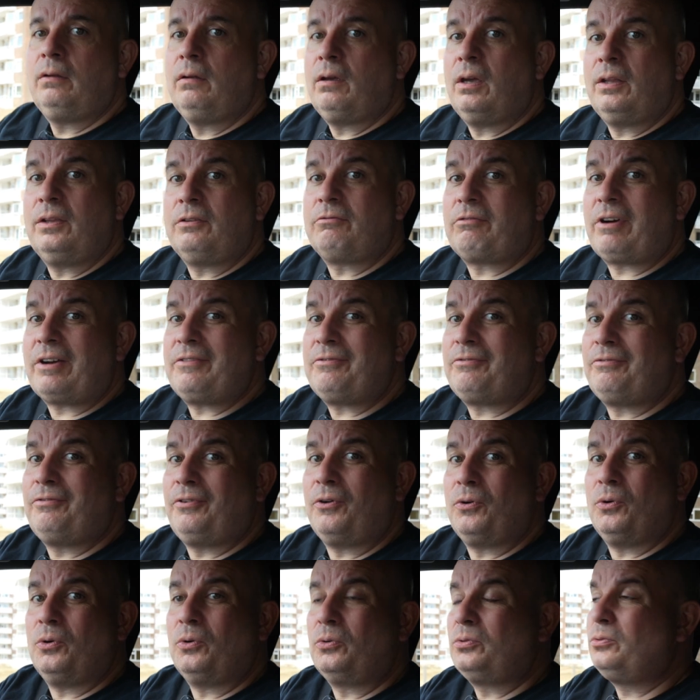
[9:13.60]
And the
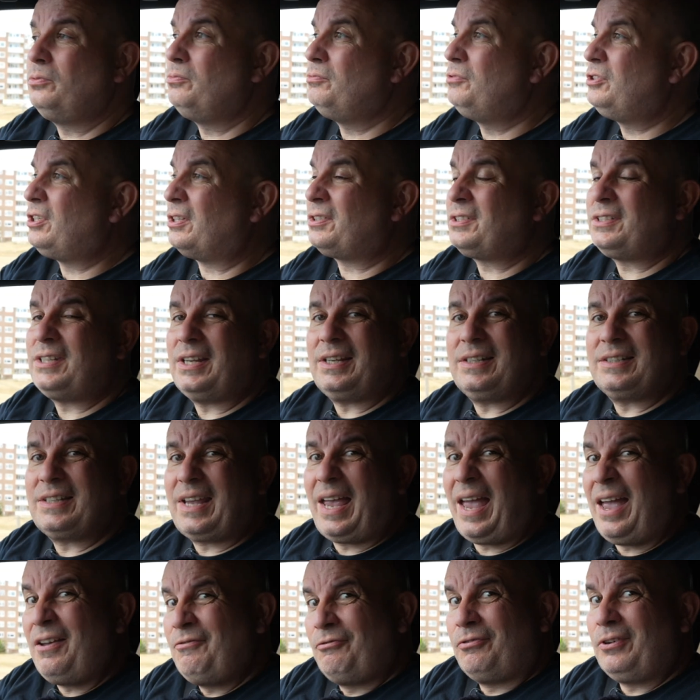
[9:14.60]
RAV4 just ticks
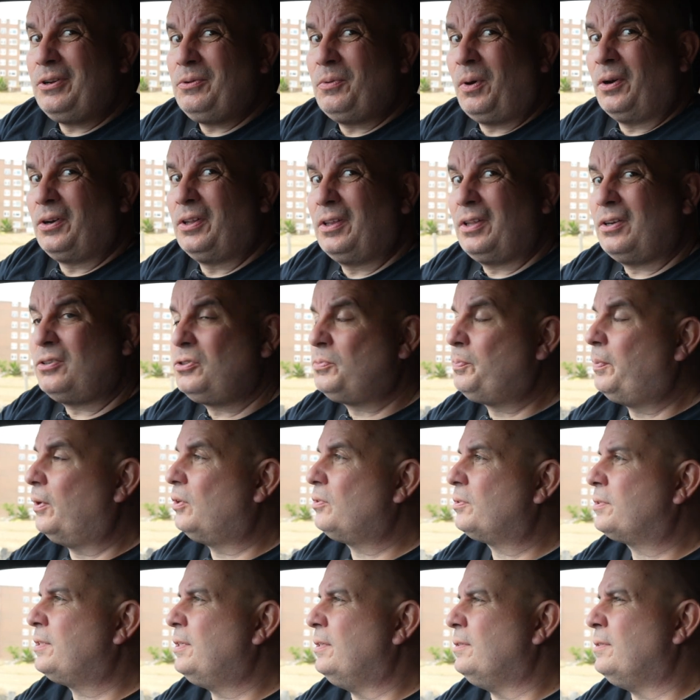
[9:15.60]
every one of those
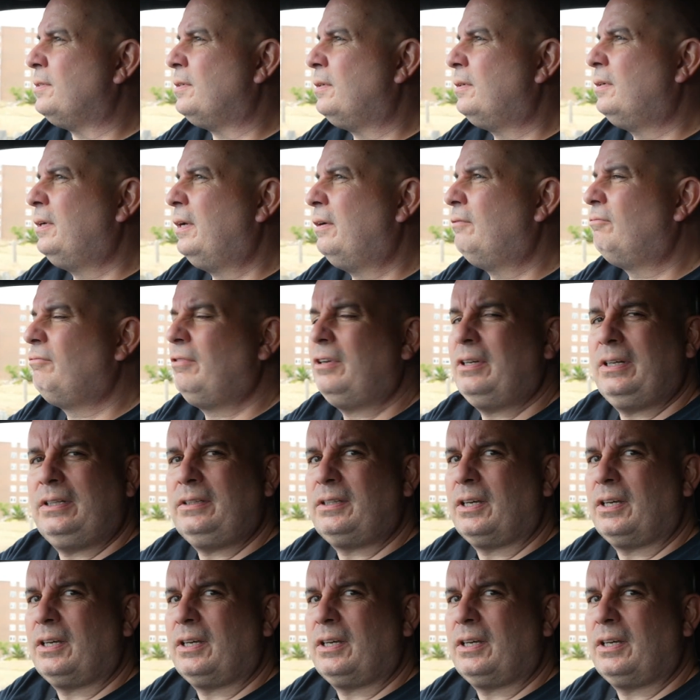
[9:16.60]
boxes. It really